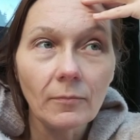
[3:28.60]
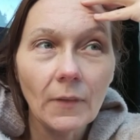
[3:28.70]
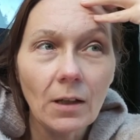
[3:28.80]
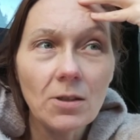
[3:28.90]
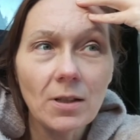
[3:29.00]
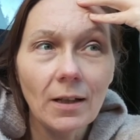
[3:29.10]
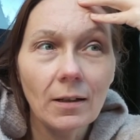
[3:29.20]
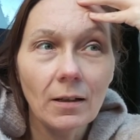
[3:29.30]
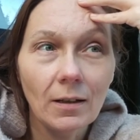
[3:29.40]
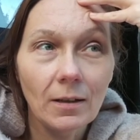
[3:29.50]
it's like
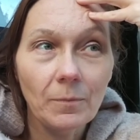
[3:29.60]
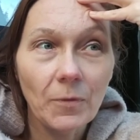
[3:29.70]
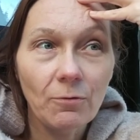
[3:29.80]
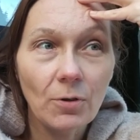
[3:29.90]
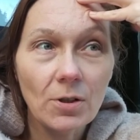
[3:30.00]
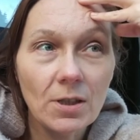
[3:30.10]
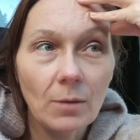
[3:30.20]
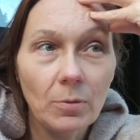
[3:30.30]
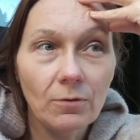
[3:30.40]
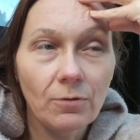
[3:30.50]
for
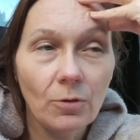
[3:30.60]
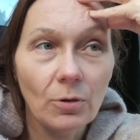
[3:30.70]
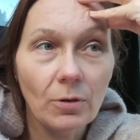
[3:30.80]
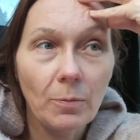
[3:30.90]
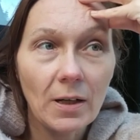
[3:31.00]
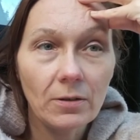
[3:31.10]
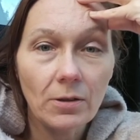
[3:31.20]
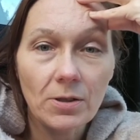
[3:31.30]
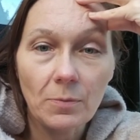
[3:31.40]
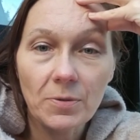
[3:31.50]
example, for
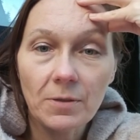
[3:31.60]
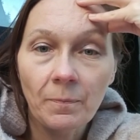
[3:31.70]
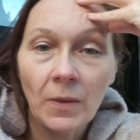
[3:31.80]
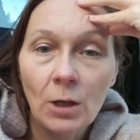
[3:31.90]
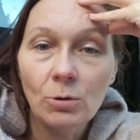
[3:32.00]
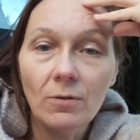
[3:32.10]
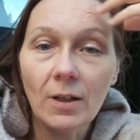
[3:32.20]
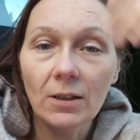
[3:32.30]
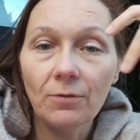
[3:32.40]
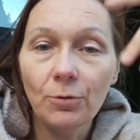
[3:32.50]
participes, we've
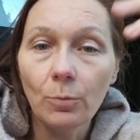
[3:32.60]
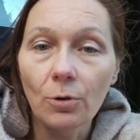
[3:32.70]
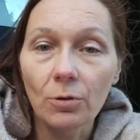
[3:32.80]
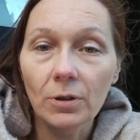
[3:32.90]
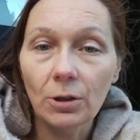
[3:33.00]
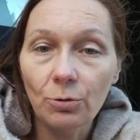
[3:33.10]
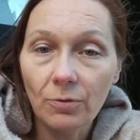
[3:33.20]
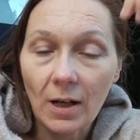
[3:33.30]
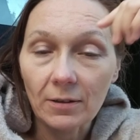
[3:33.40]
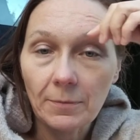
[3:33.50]
got a few more than you've
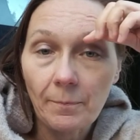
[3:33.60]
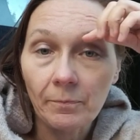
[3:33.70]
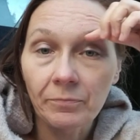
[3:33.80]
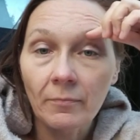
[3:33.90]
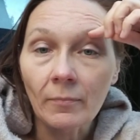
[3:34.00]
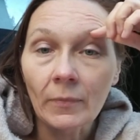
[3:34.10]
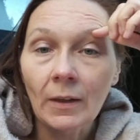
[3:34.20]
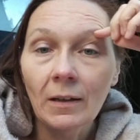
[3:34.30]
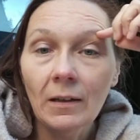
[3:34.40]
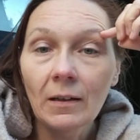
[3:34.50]
got
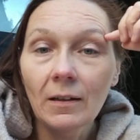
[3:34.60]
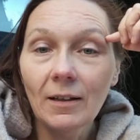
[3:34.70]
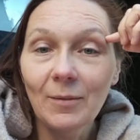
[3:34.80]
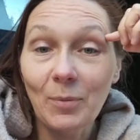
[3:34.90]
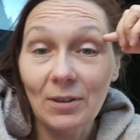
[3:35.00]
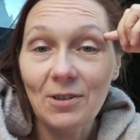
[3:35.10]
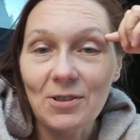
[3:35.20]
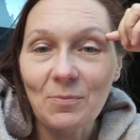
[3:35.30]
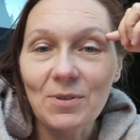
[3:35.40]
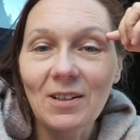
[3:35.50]

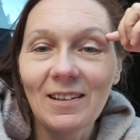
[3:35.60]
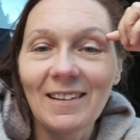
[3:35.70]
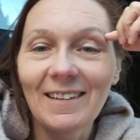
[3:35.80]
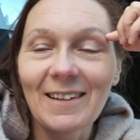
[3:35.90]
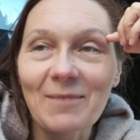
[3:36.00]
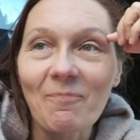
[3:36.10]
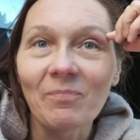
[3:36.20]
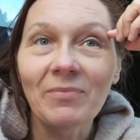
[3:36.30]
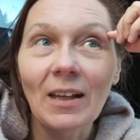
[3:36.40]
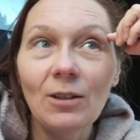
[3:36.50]
participes.
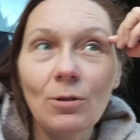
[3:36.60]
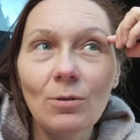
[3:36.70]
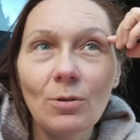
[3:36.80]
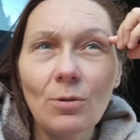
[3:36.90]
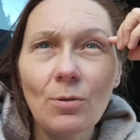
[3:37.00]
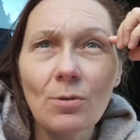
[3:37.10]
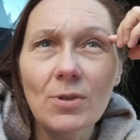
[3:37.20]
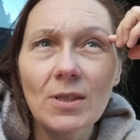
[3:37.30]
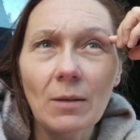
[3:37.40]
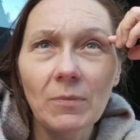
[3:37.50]
you use
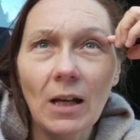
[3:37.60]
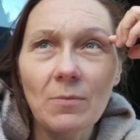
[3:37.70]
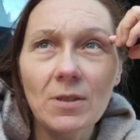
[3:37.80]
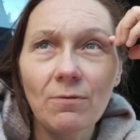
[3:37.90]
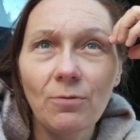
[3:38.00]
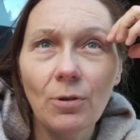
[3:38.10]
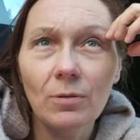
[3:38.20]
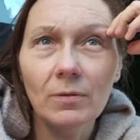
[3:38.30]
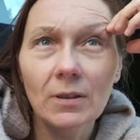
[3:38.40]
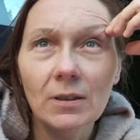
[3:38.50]
sometimes
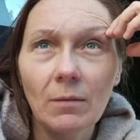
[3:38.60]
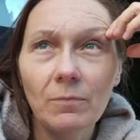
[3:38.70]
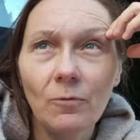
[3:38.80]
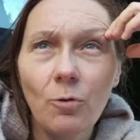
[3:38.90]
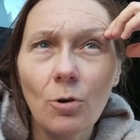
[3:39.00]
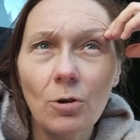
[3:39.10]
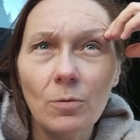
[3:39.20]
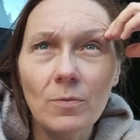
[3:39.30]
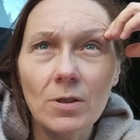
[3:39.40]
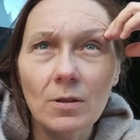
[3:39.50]
some
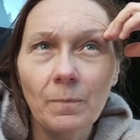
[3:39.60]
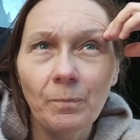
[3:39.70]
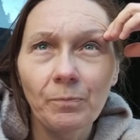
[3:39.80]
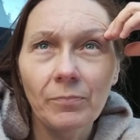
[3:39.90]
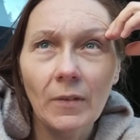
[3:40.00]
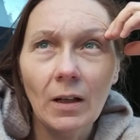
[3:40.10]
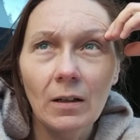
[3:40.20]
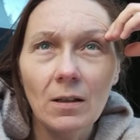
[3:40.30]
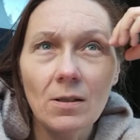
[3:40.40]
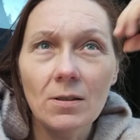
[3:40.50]
forms
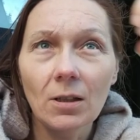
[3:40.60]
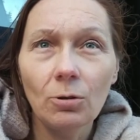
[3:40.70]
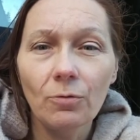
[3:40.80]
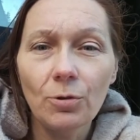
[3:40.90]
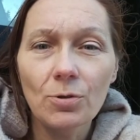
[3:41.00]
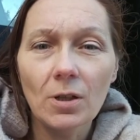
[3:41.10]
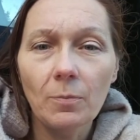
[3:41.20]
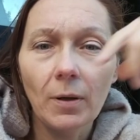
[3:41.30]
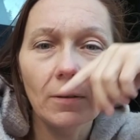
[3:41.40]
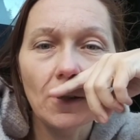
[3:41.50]
instead of using
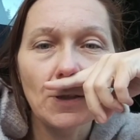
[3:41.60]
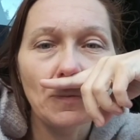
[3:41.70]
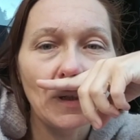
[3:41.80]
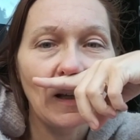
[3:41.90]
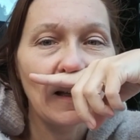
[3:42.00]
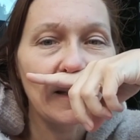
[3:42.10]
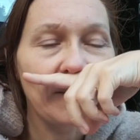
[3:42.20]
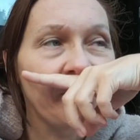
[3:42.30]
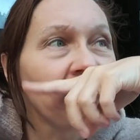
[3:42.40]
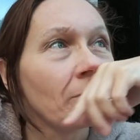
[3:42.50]
participes, I guess.
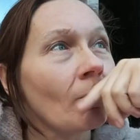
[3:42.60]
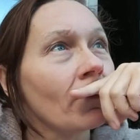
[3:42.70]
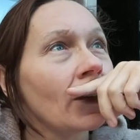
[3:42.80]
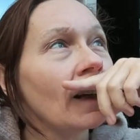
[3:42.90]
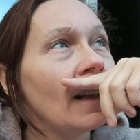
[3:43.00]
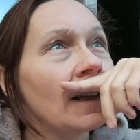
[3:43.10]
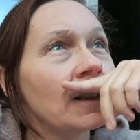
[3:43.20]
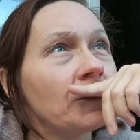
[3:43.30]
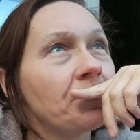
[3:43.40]
Like